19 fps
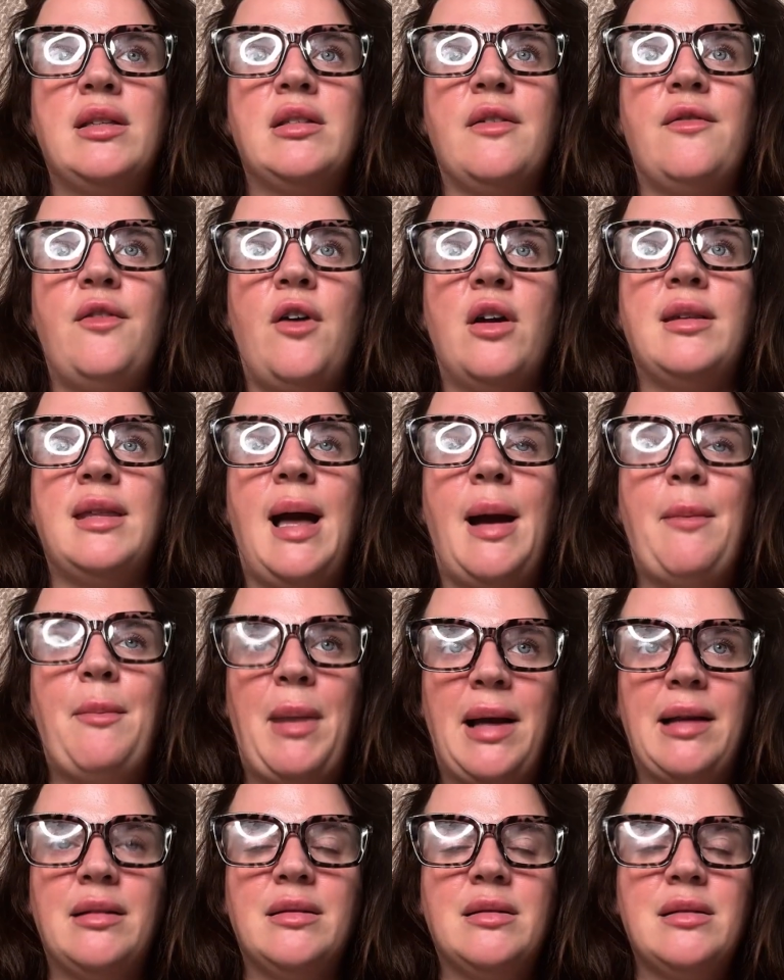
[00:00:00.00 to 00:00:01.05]
to find that
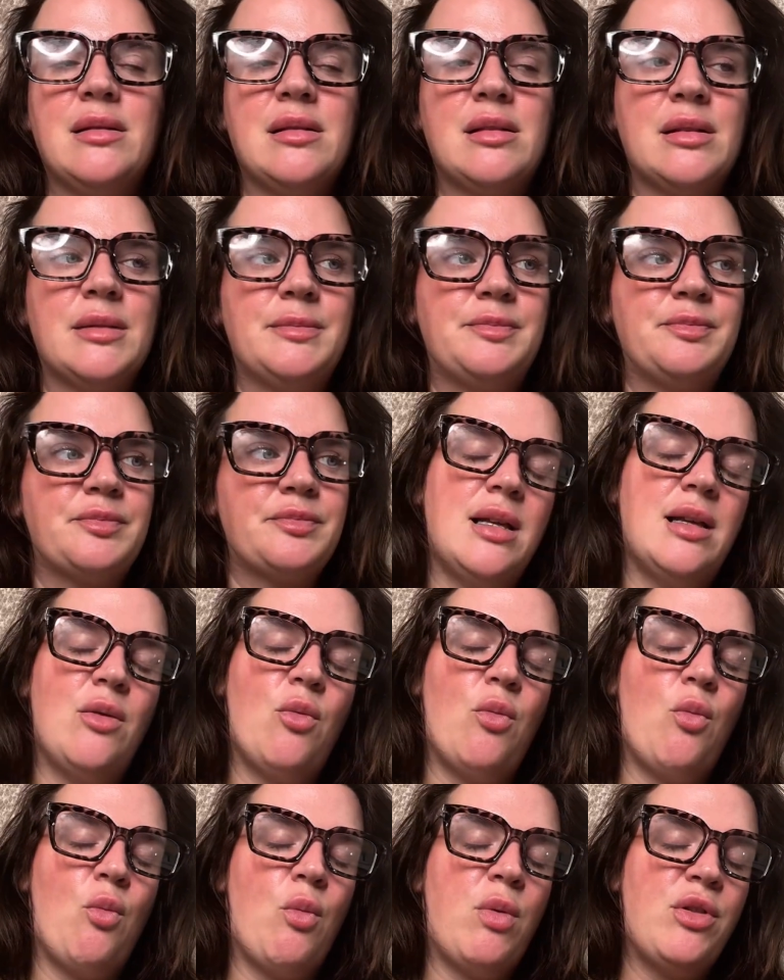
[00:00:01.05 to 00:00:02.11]
balance.
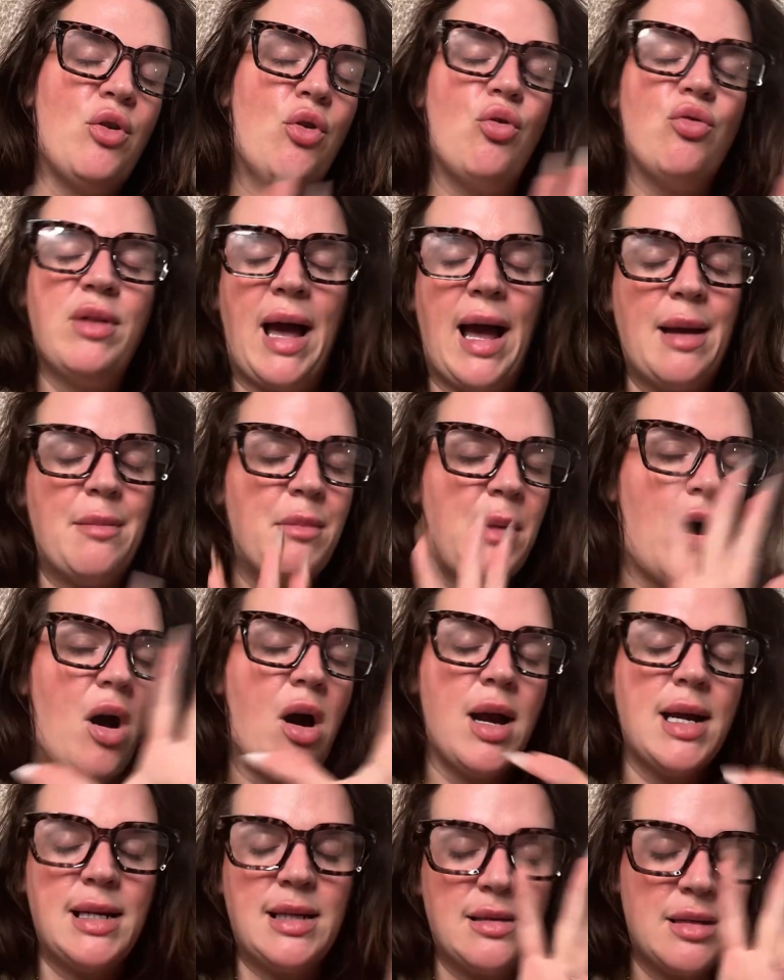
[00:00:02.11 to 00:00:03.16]
With all that in
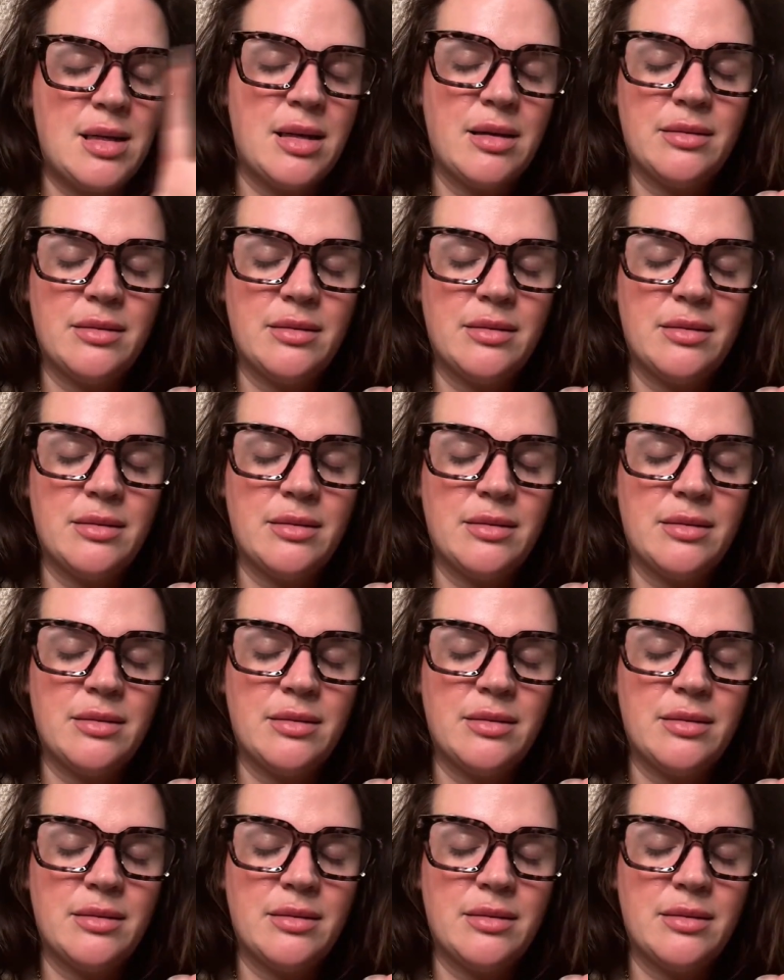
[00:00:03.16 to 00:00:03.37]
mind,